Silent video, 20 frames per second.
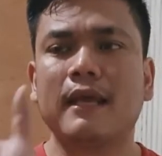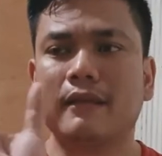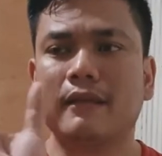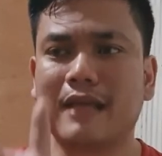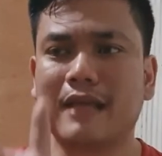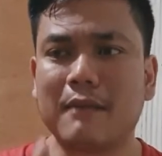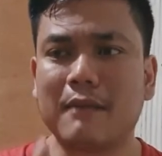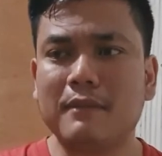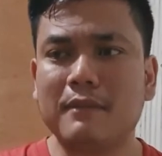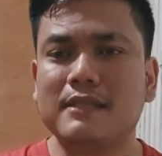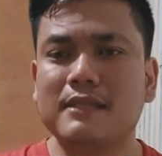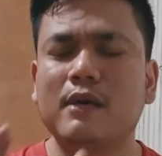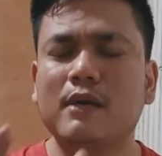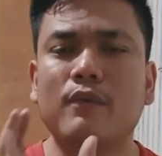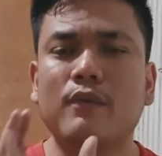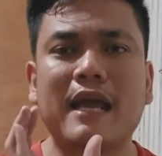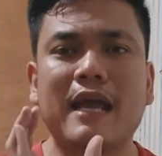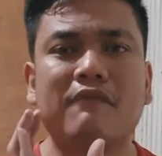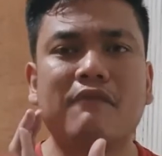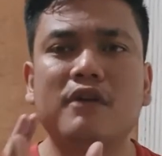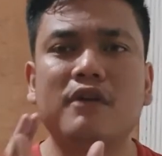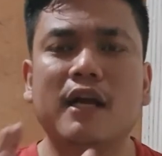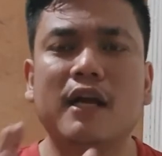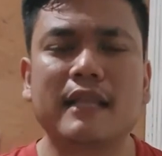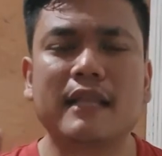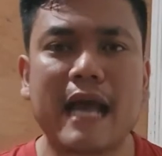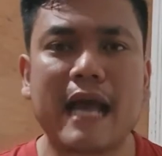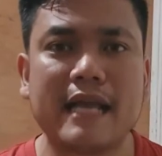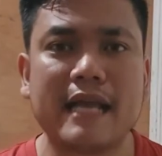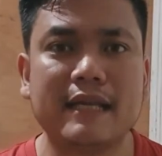That means that we have not
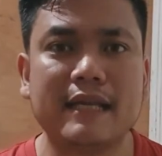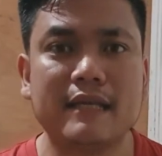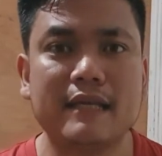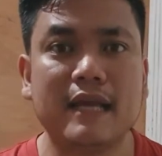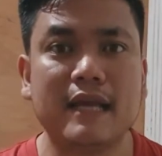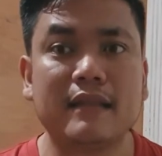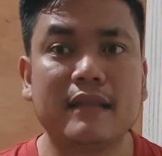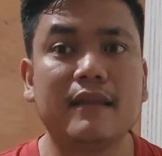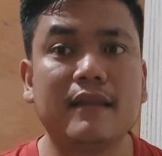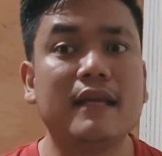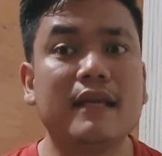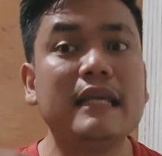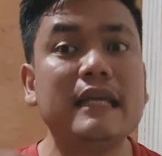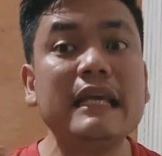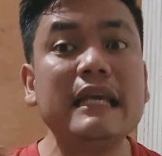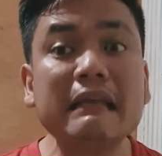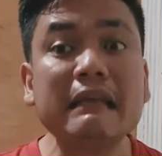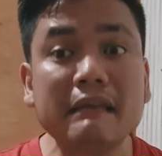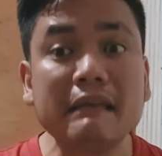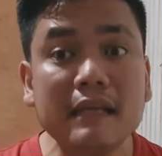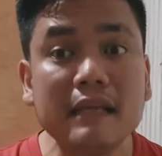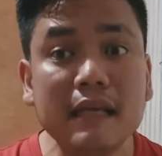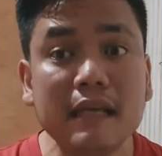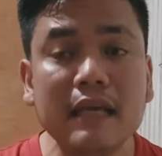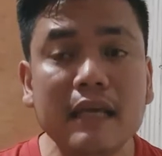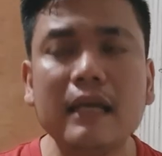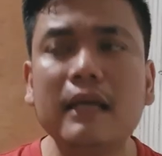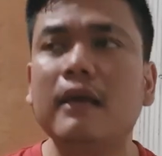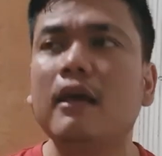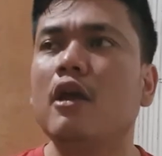added yet the ed,
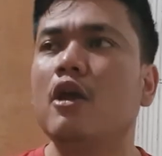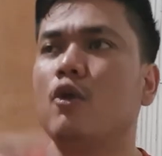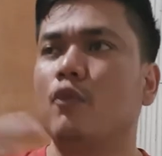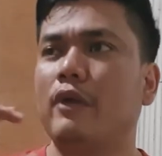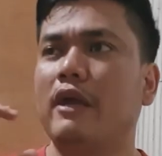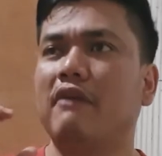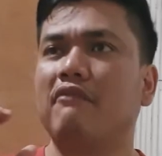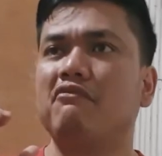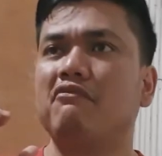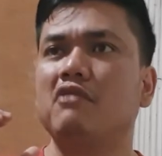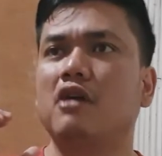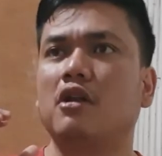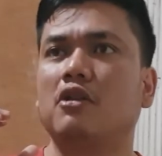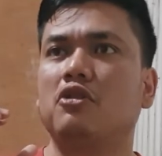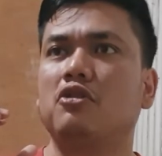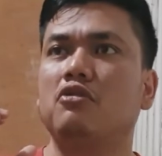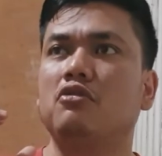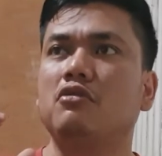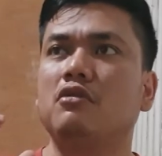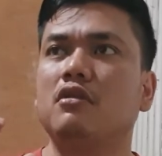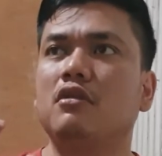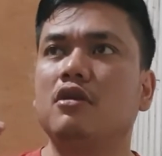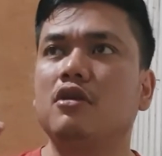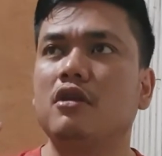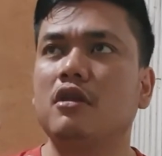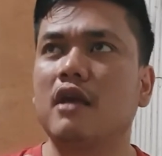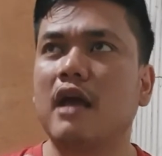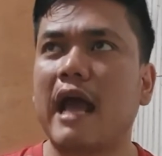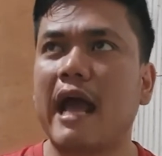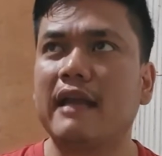we have not
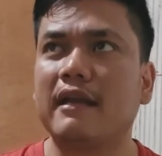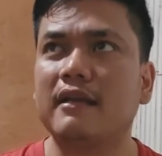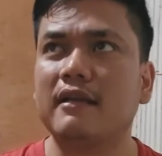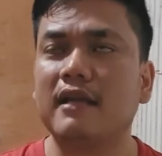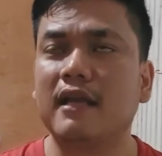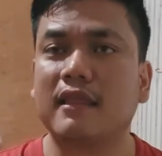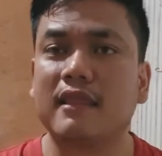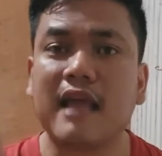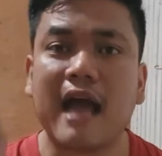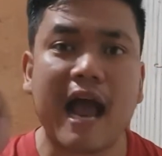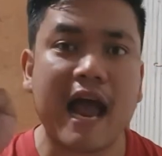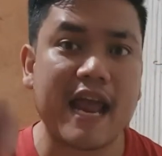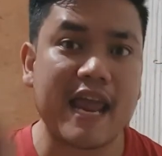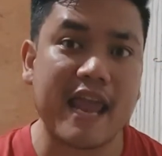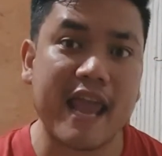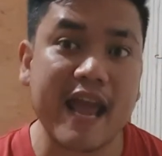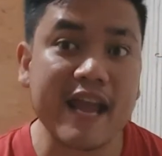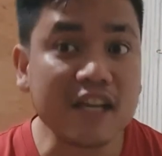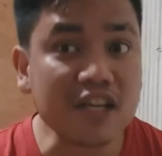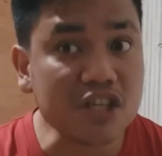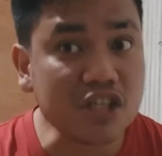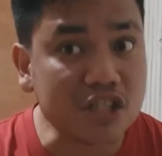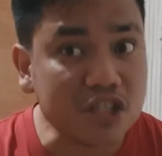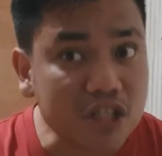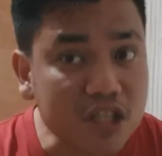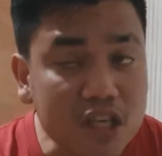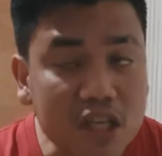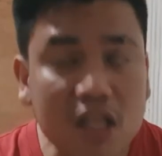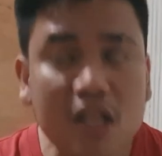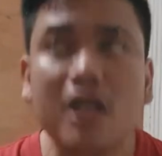added yet the
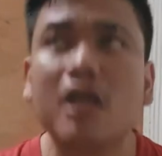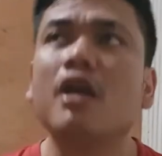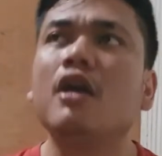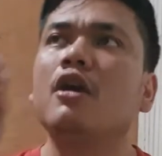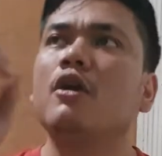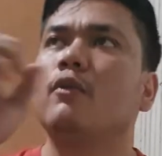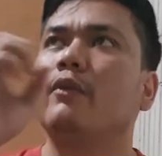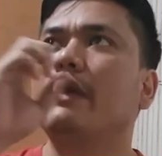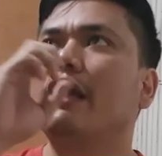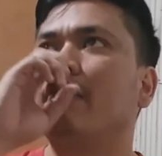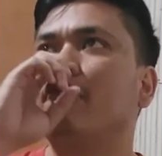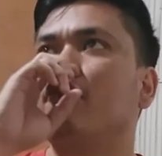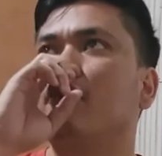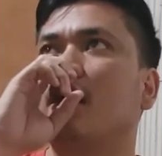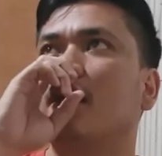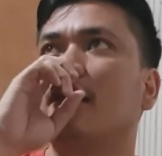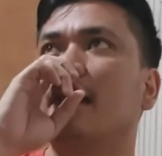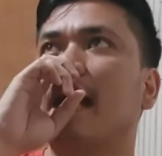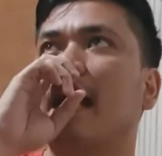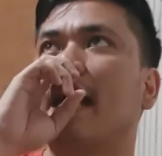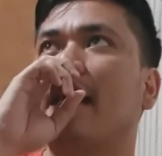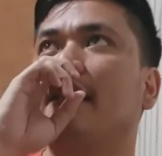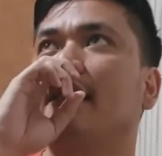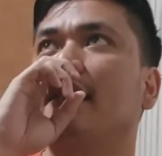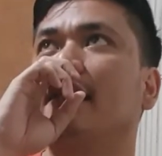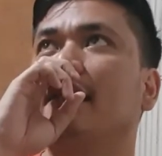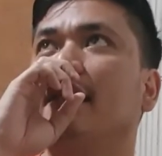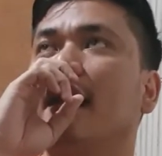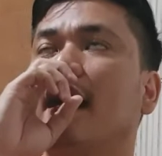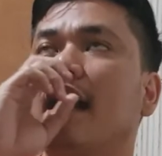ing, we have not
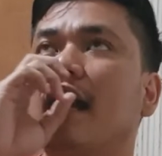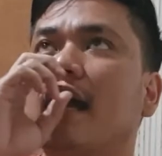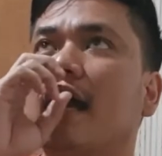added the